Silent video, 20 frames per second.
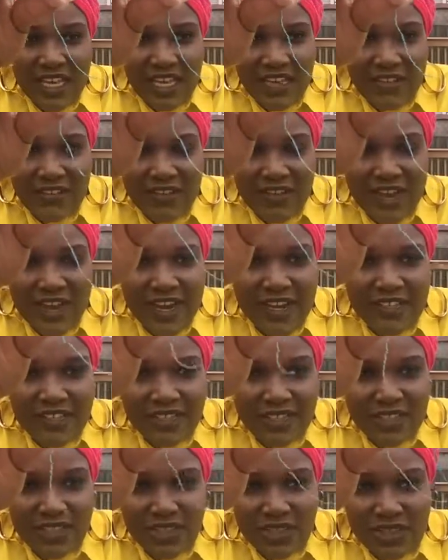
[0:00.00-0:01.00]
right?
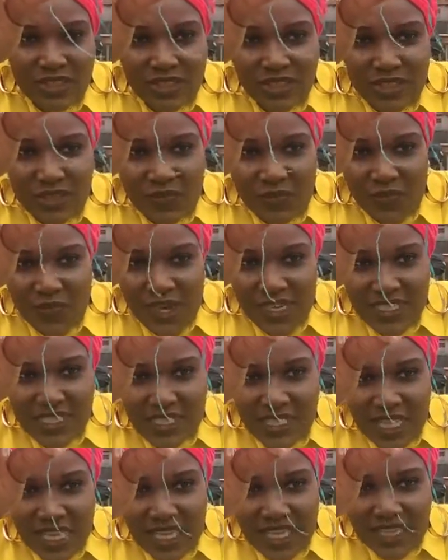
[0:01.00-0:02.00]
So the difference
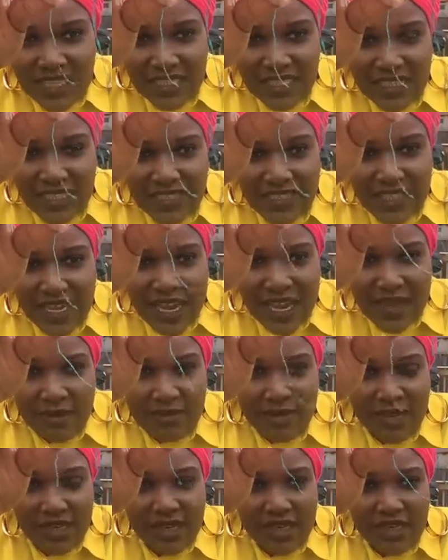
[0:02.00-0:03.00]
in the
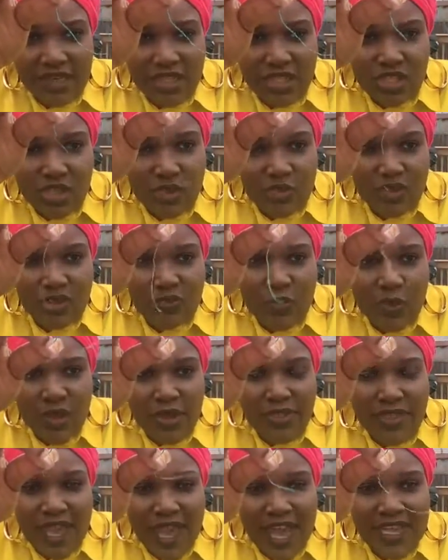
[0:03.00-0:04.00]
diameter. So the
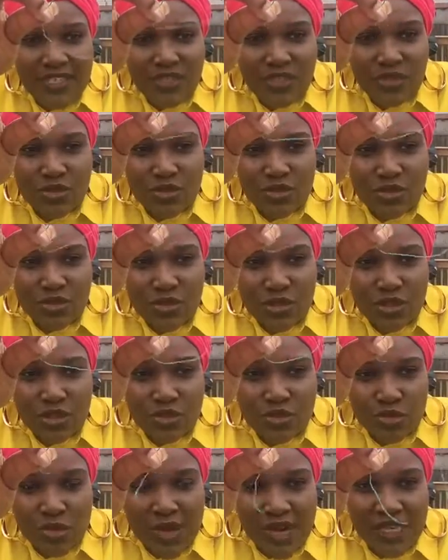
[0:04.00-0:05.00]
one that has two
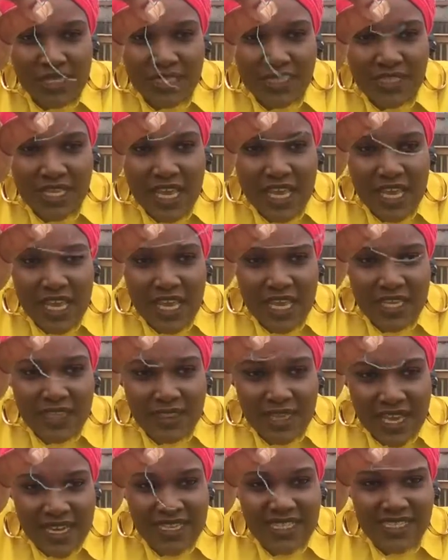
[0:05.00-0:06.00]
threads,
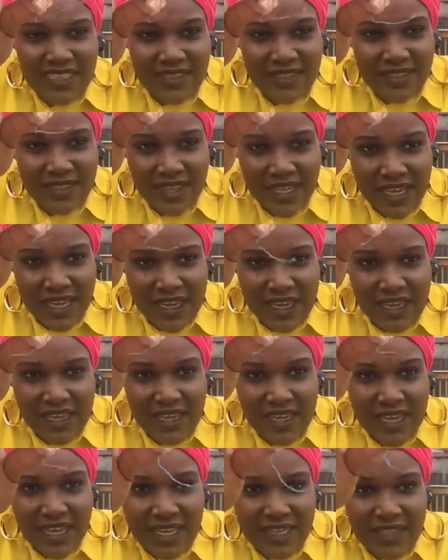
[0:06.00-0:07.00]
that is thicker
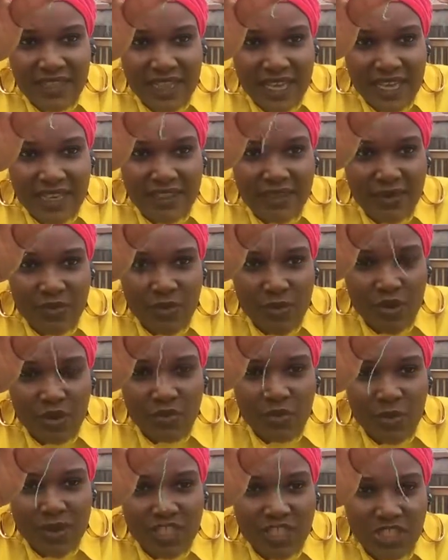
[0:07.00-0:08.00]
than the
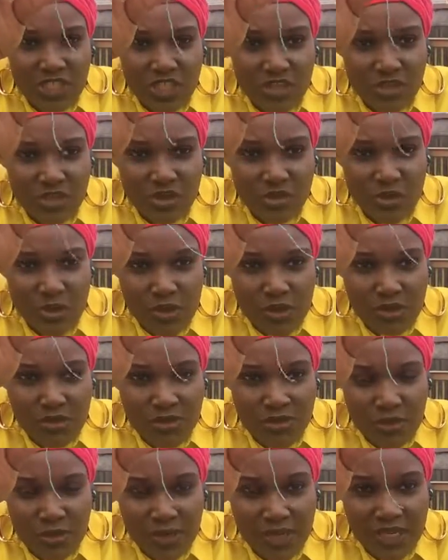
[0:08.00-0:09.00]
one with just one
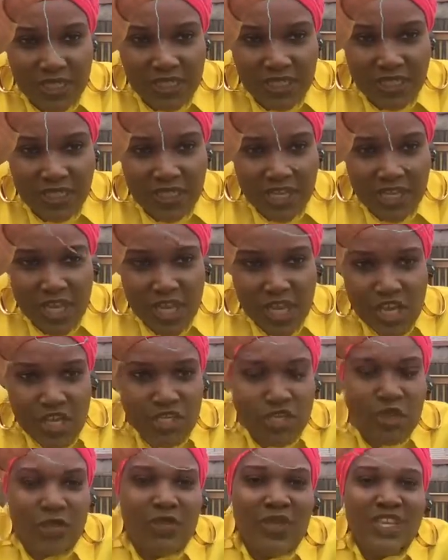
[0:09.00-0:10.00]
thread.
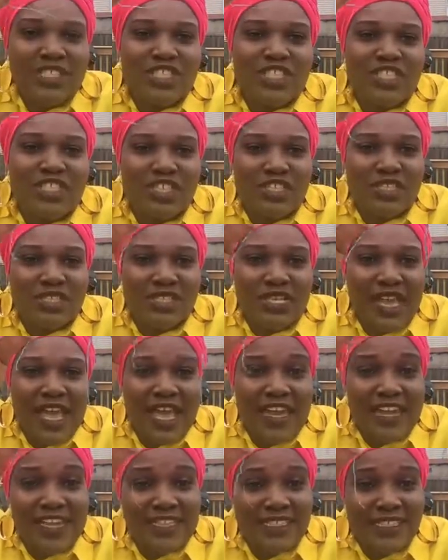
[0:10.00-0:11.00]
So that's just
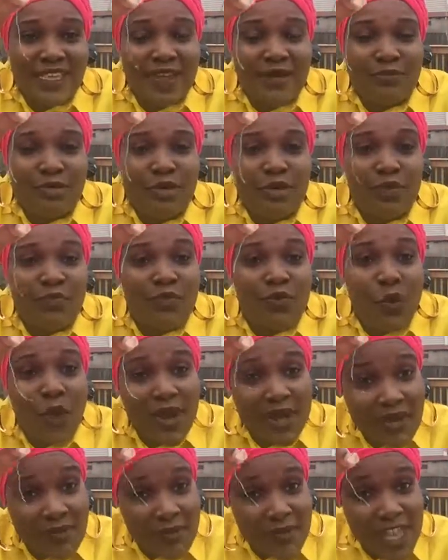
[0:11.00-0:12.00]
an example of
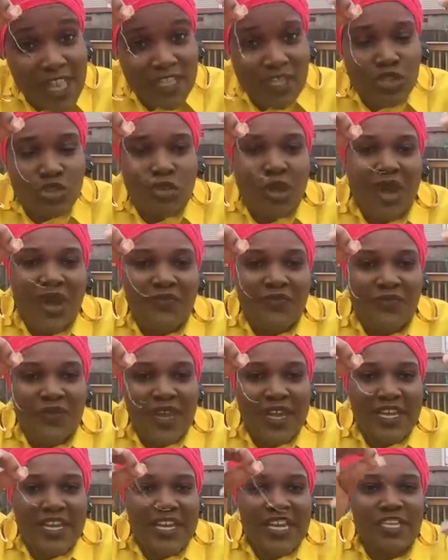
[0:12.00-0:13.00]
what it means to have
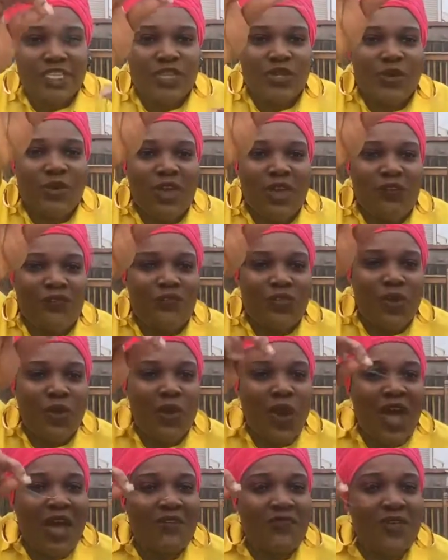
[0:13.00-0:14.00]
fine hair. So if
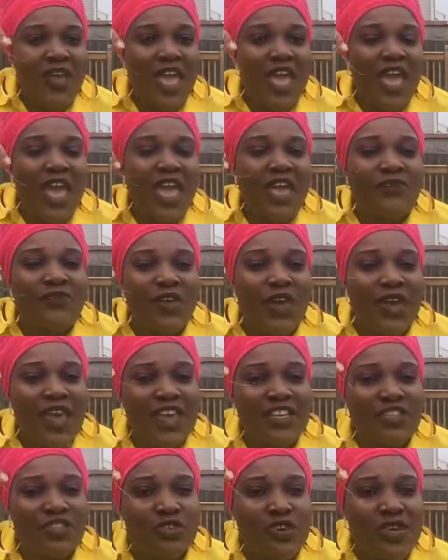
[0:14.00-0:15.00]
your
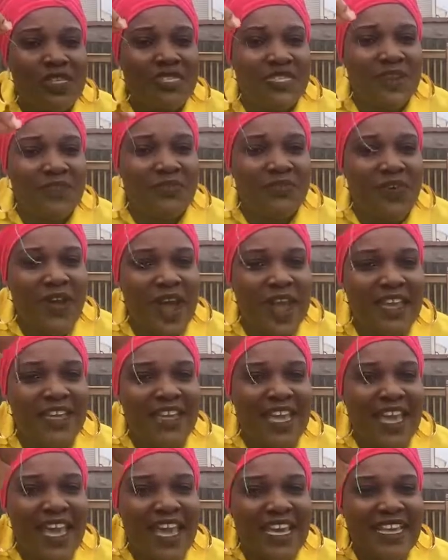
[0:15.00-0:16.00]
hair strands are fine,
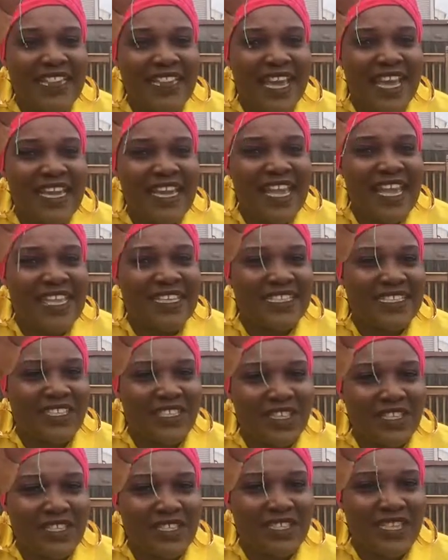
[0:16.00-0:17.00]
then it's
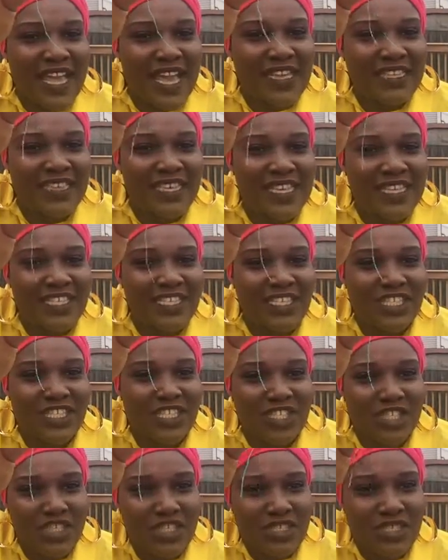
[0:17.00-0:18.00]
just like this,
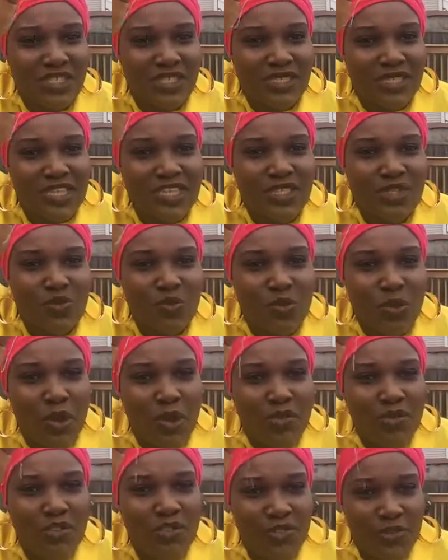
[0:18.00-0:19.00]
just this
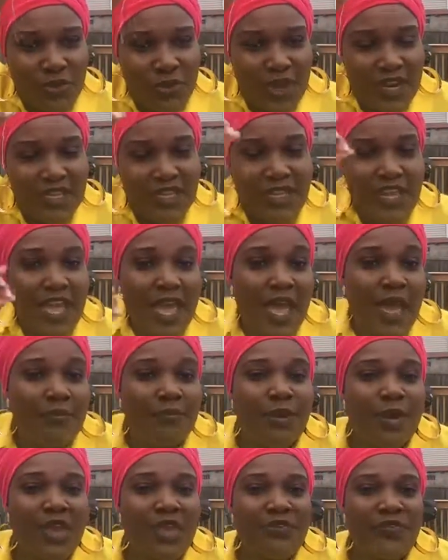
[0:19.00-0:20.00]
one thread.
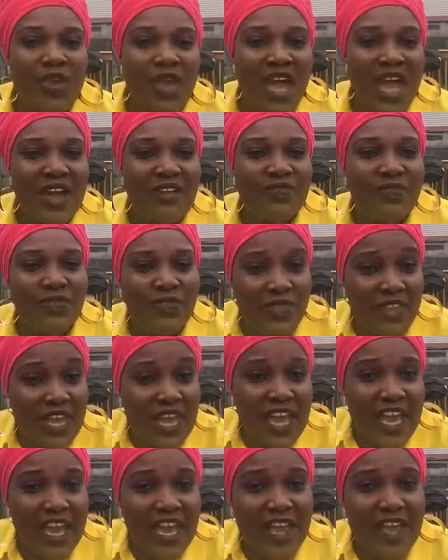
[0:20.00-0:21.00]
But if you have
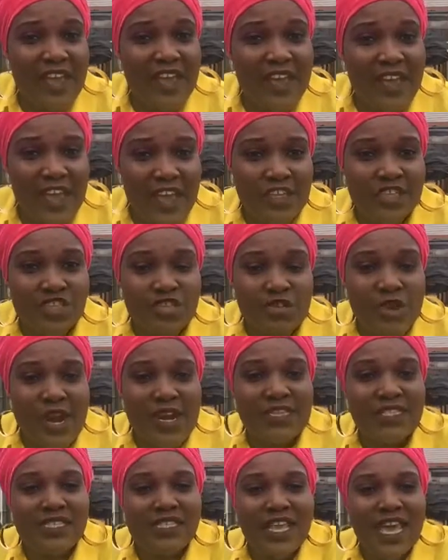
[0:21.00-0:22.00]
thicker hair
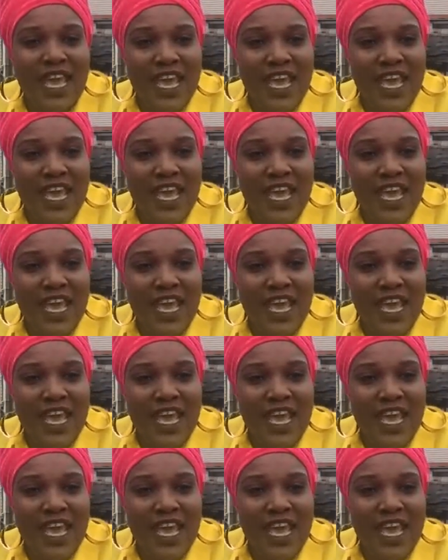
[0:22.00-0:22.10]
strands,